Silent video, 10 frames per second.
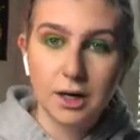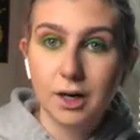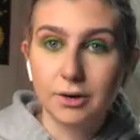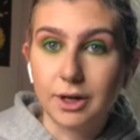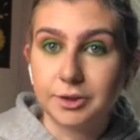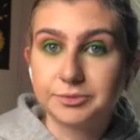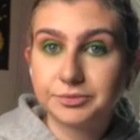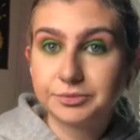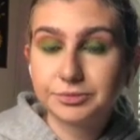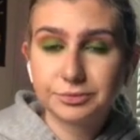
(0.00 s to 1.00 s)
Okay,
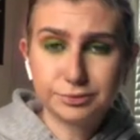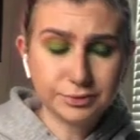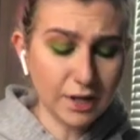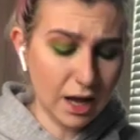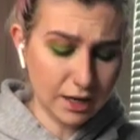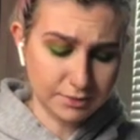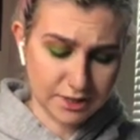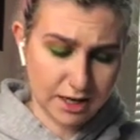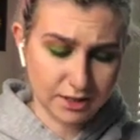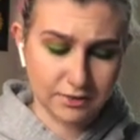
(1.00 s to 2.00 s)
I am
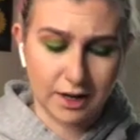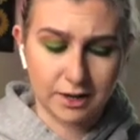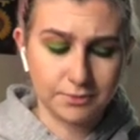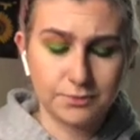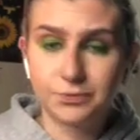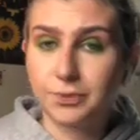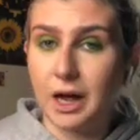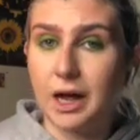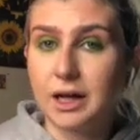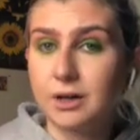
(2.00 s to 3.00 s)
satisfied.
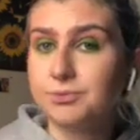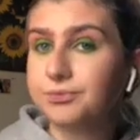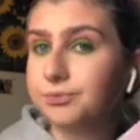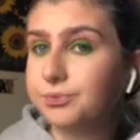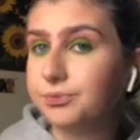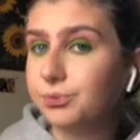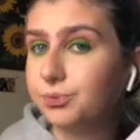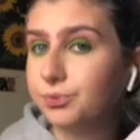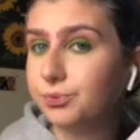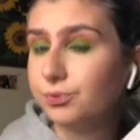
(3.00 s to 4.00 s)
I
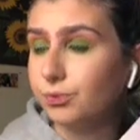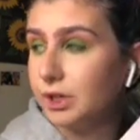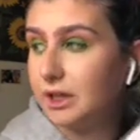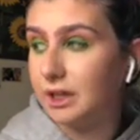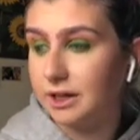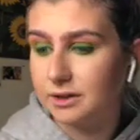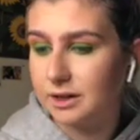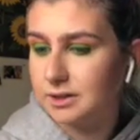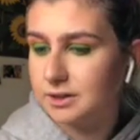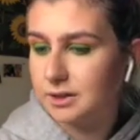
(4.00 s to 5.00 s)
really like
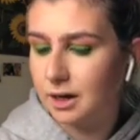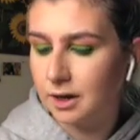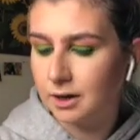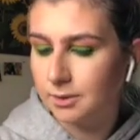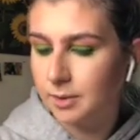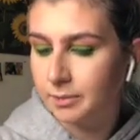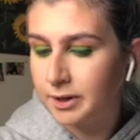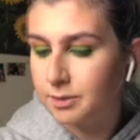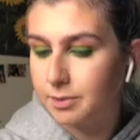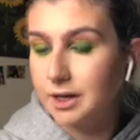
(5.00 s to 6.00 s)
this. I'm
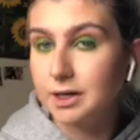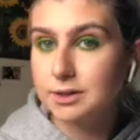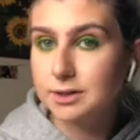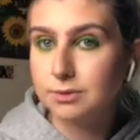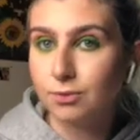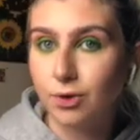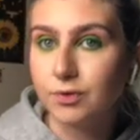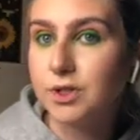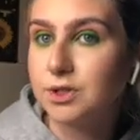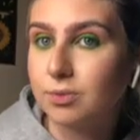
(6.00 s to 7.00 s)
not the biggest
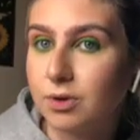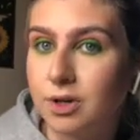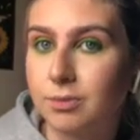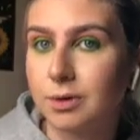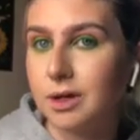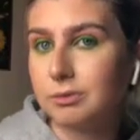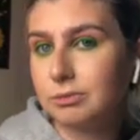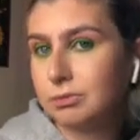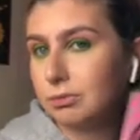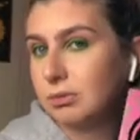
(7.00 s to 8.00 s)
Morphe supporter, but
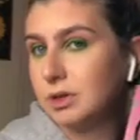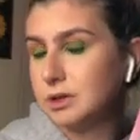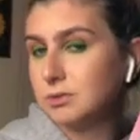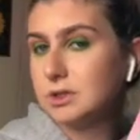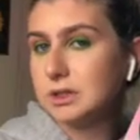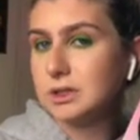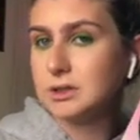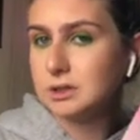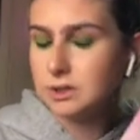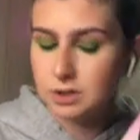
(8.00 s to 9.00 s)
this
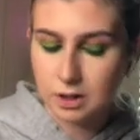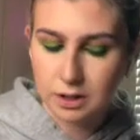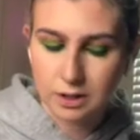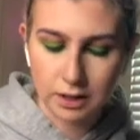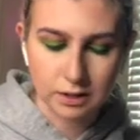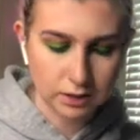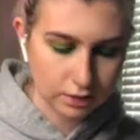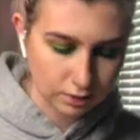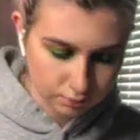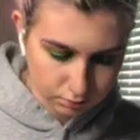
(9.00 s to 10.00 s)
is good. I
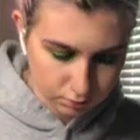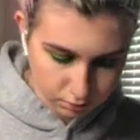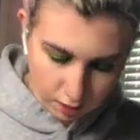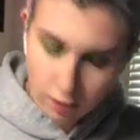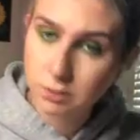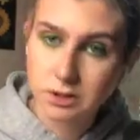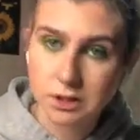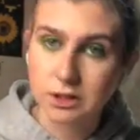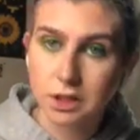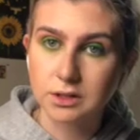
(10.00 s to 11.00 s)
think I would
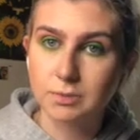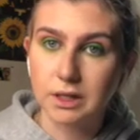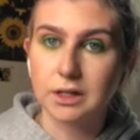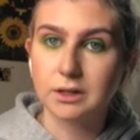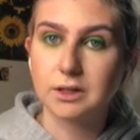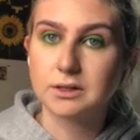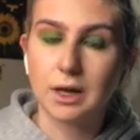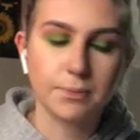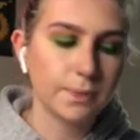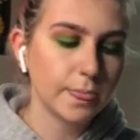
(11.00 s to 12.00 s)
suggest picking this up.
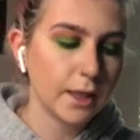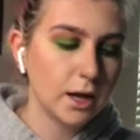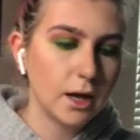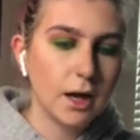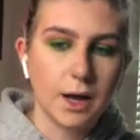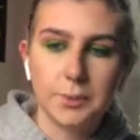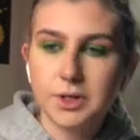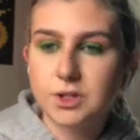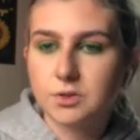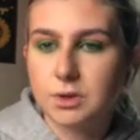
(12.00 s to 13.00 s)
I'm gonna
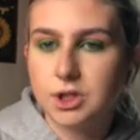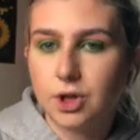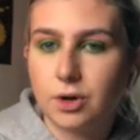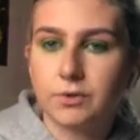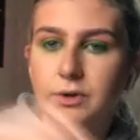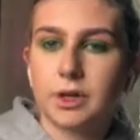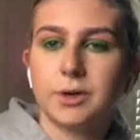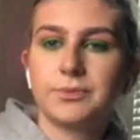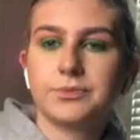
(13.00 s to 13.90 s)
switch over